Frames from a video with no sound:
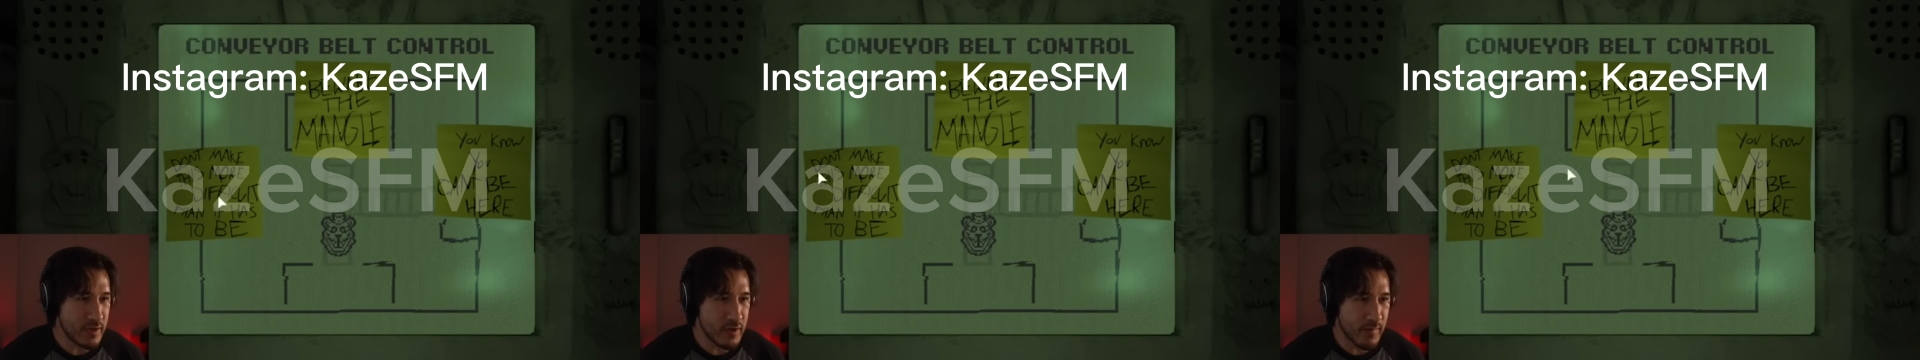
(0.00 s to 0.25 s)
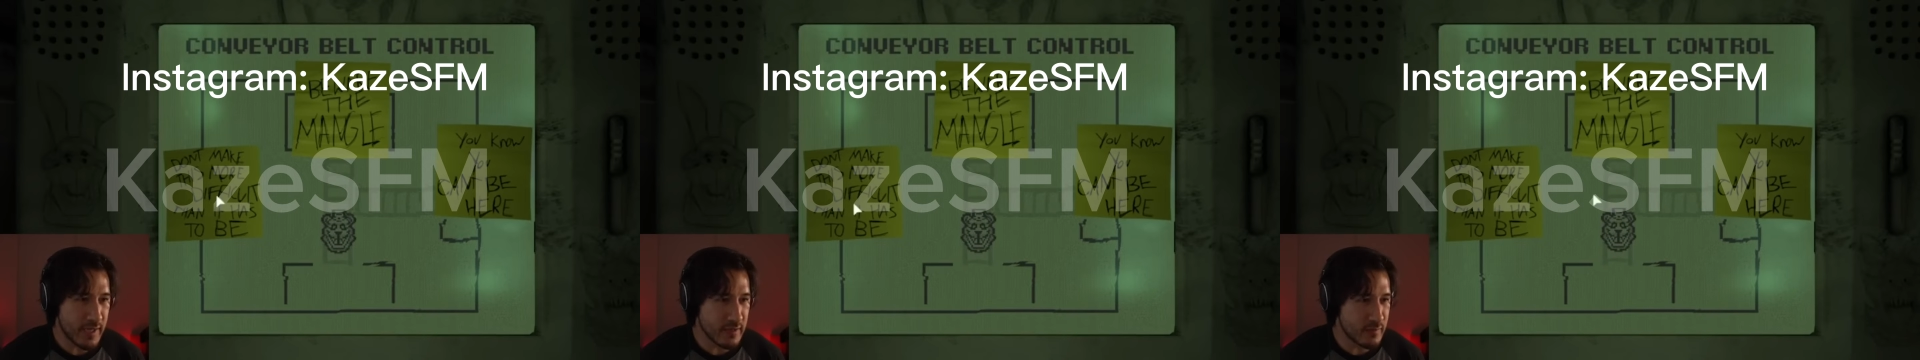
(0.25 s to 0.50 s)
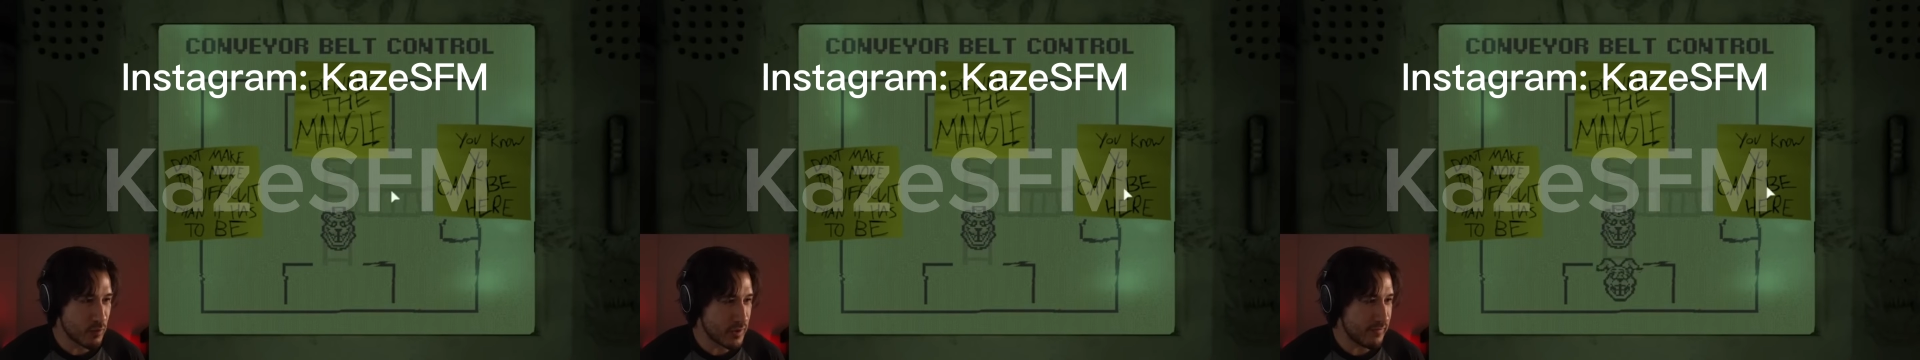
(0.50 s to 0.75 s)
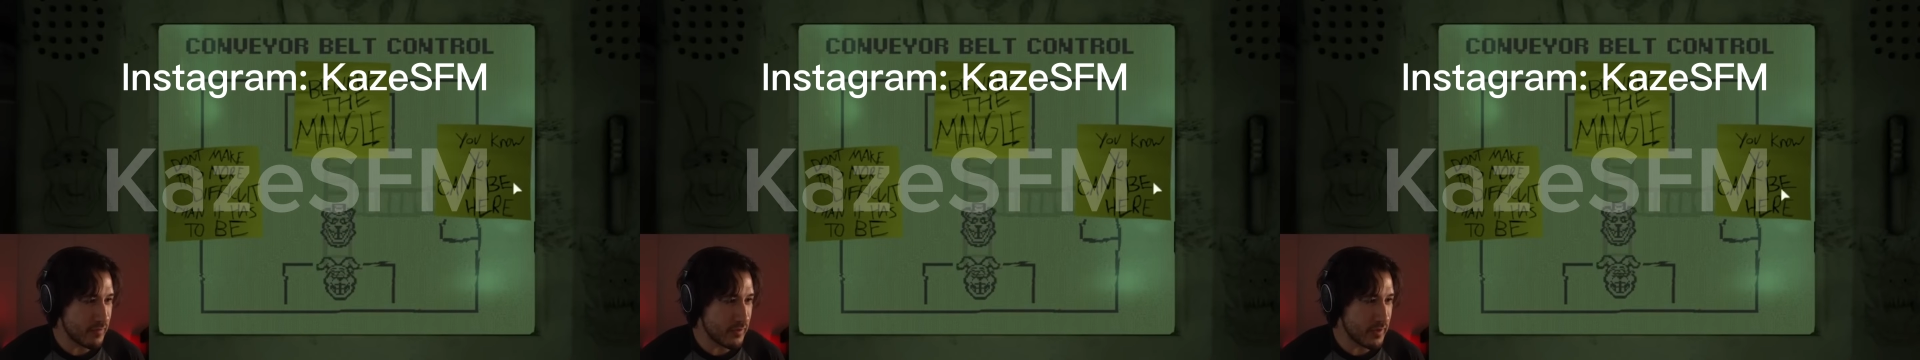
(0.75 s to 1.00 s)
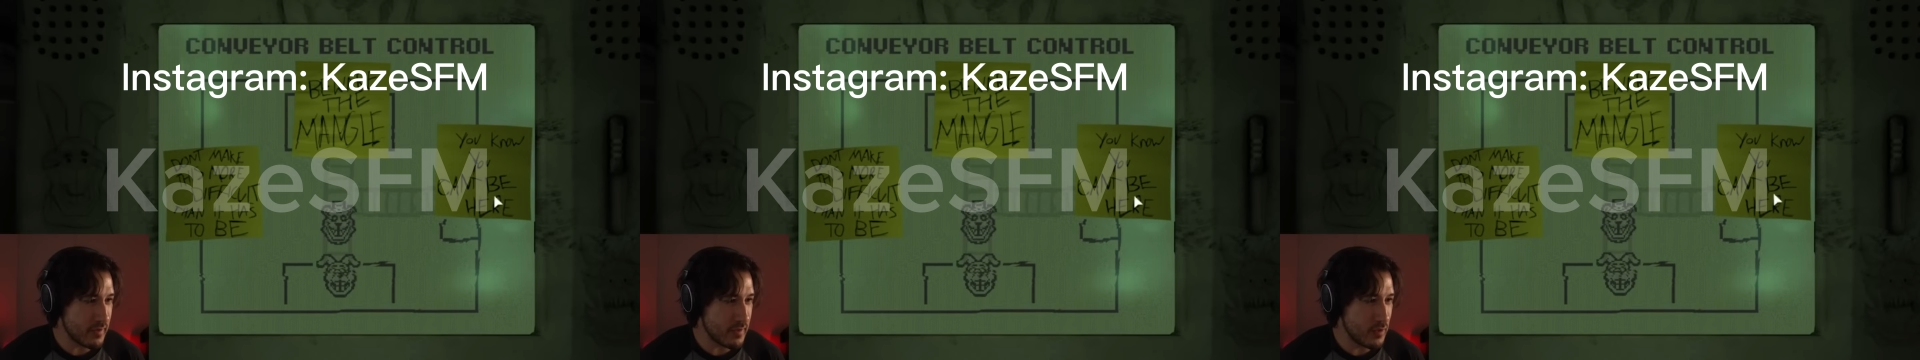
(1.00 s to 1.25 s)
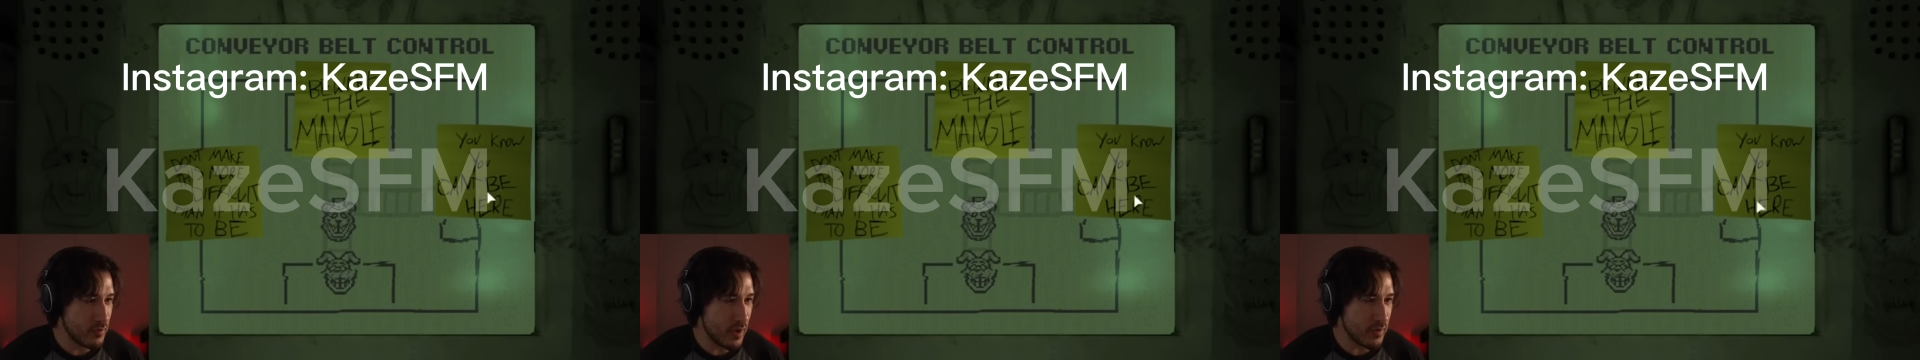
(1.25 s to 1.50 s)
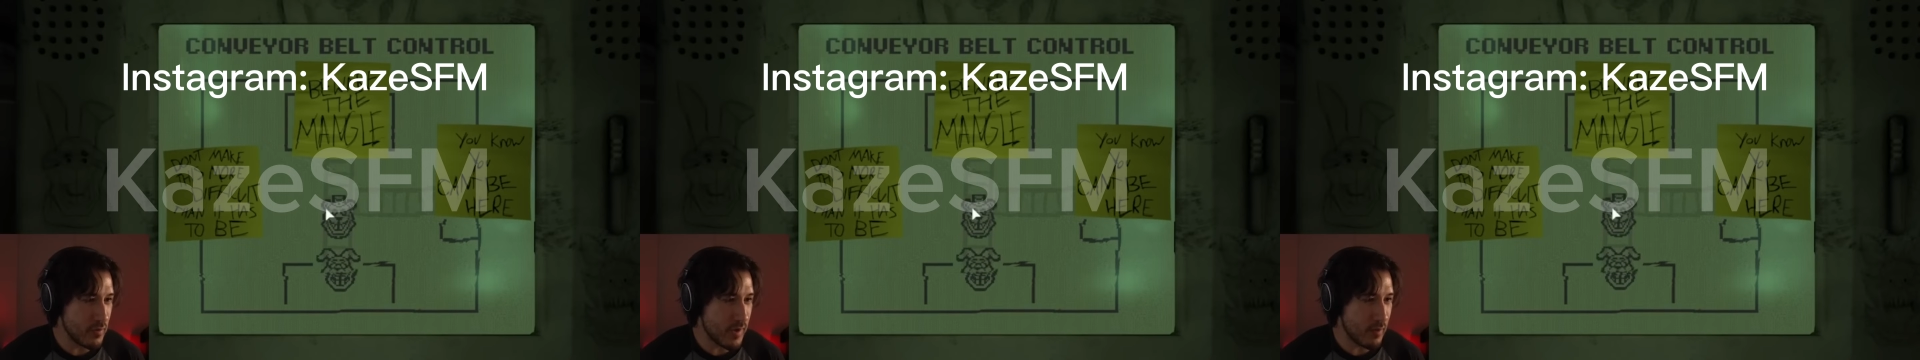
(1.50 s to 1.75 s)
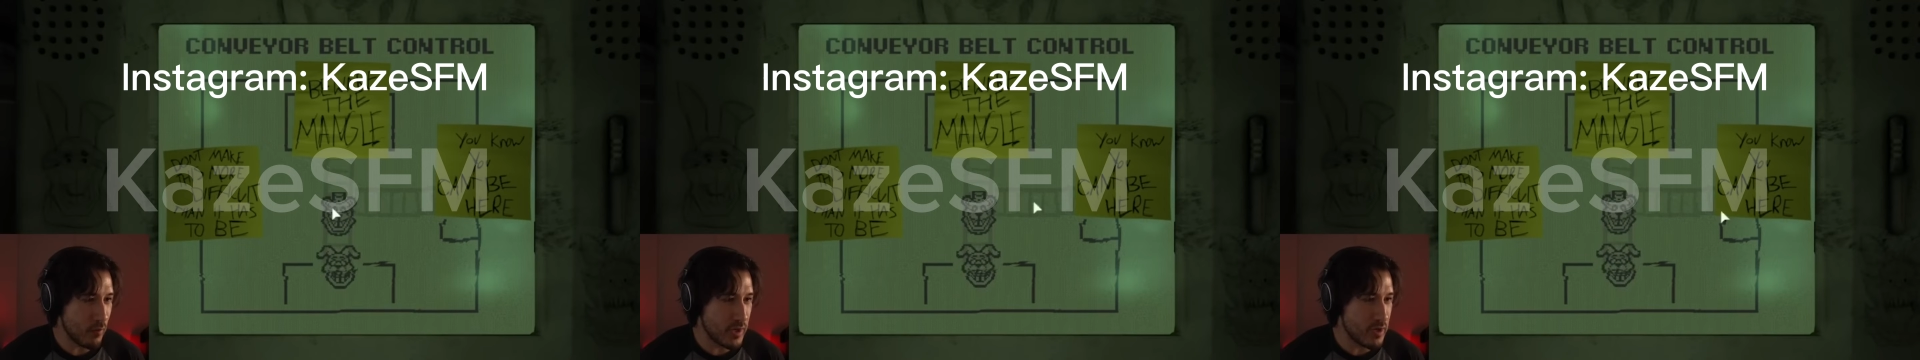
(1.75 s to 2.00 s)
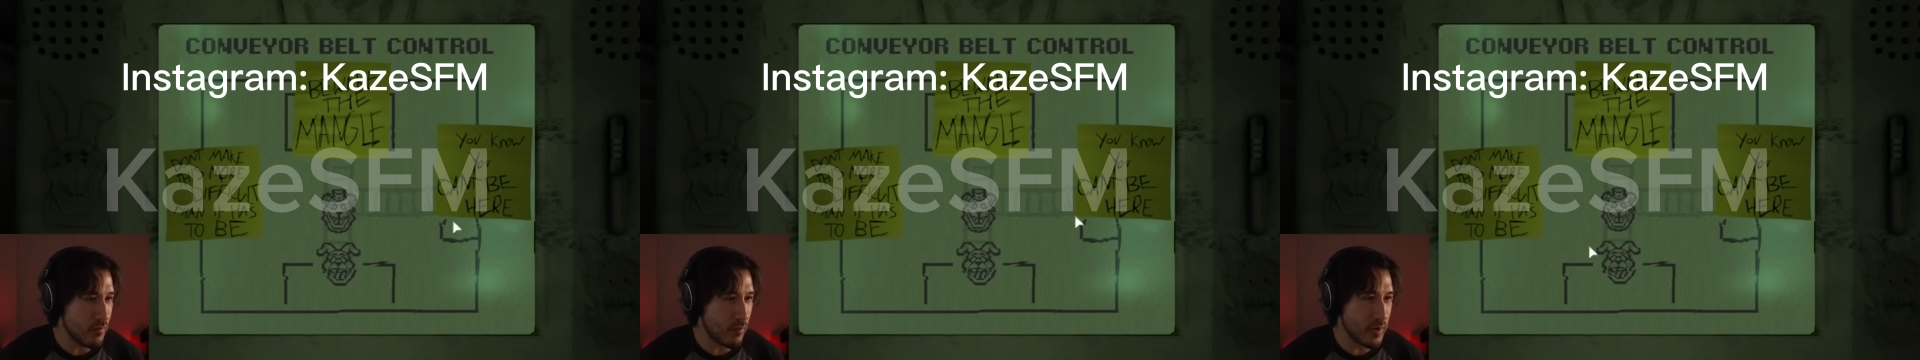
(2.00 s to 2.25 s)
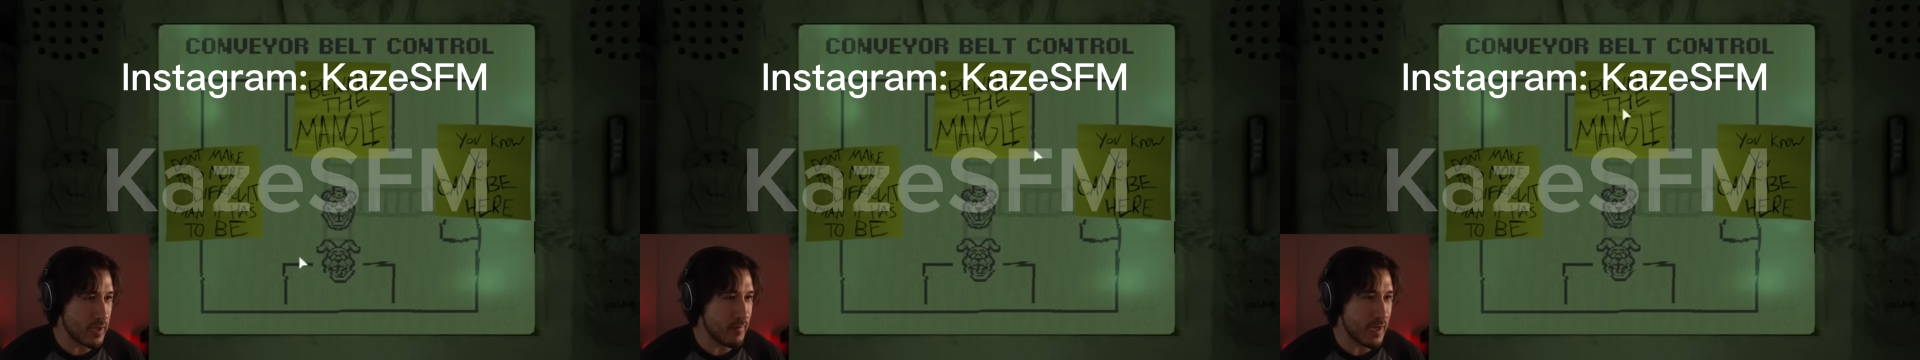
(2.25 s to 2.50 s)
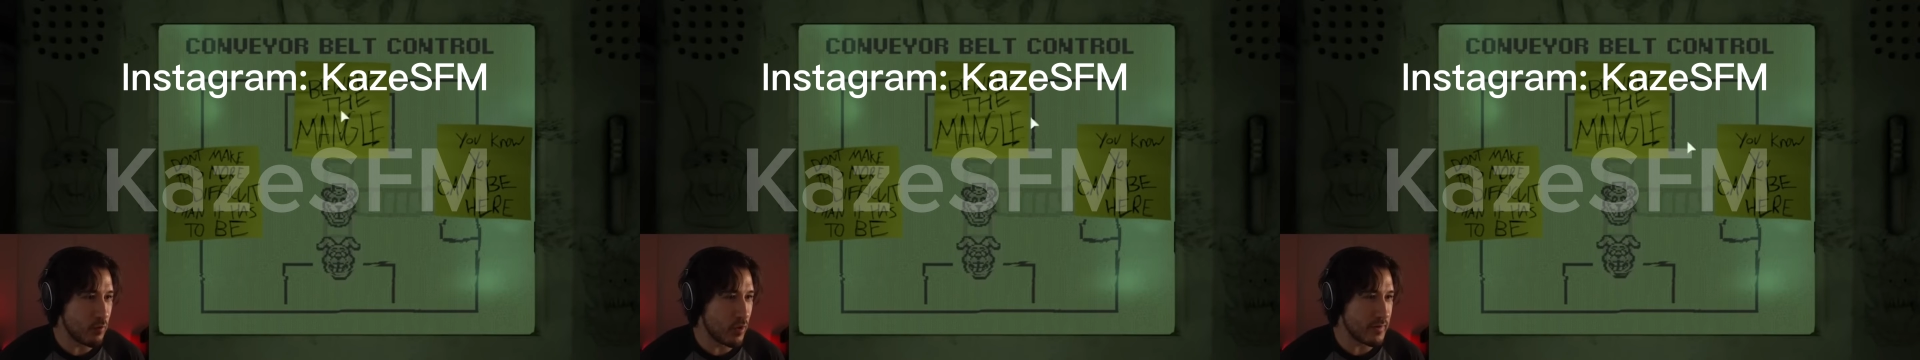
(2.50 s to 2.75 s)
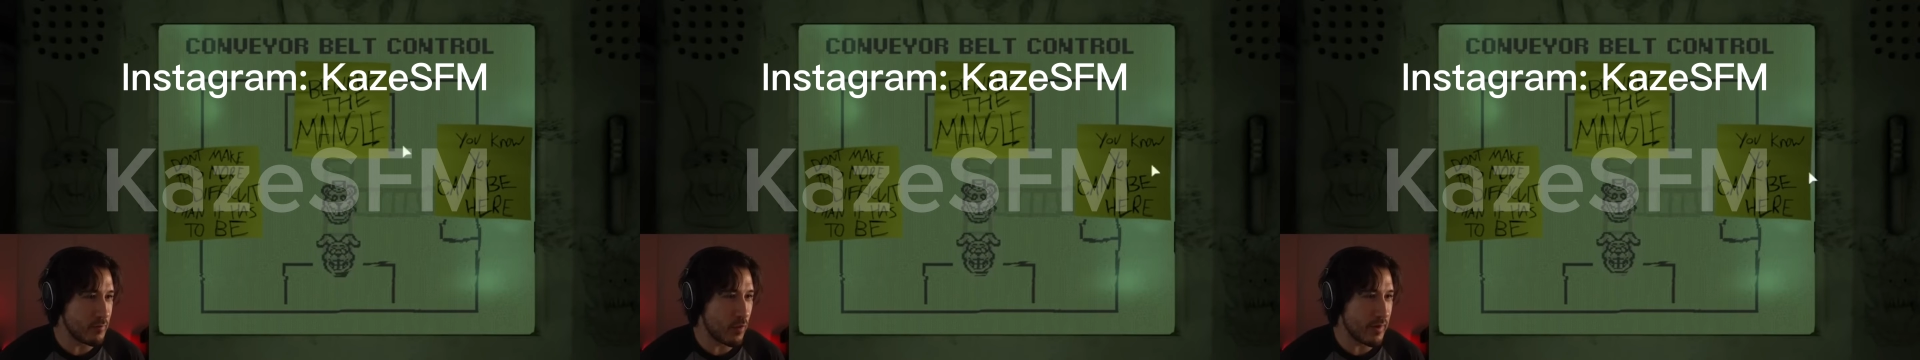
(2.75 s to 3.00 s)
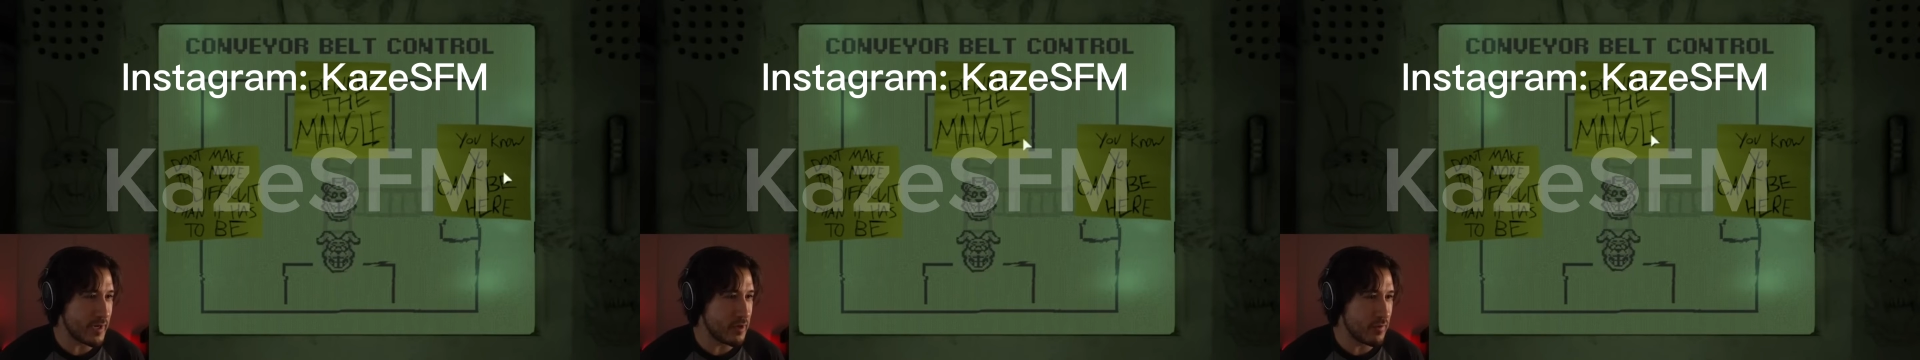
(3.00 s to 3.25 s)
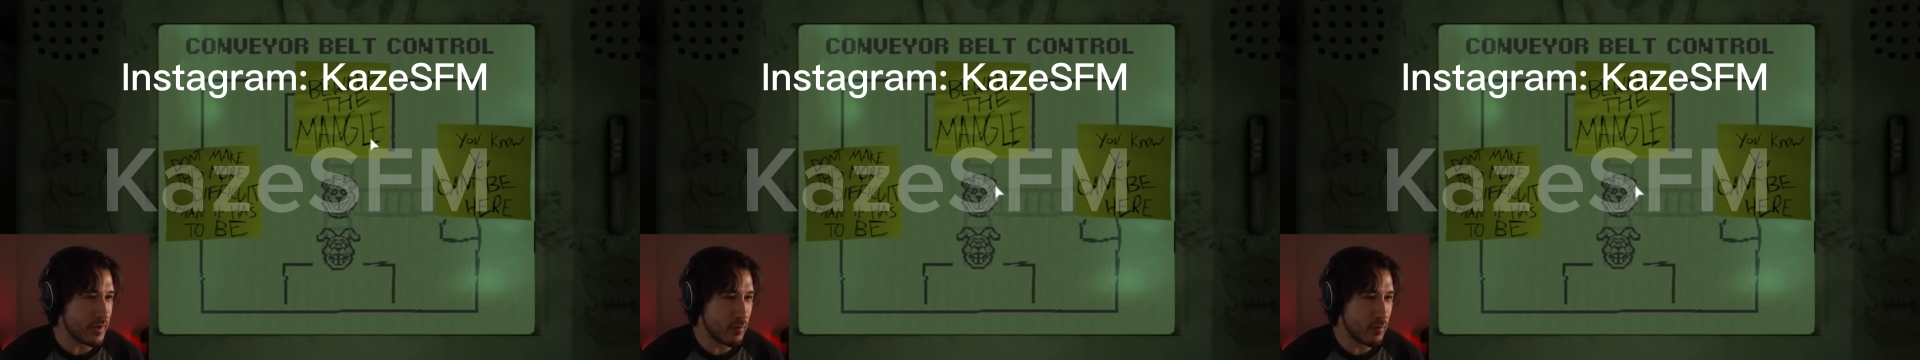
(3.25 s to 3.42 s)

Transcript: Don't make this more difficult than you know you can't. What do you? What do you mean? What? Am, what am I doing?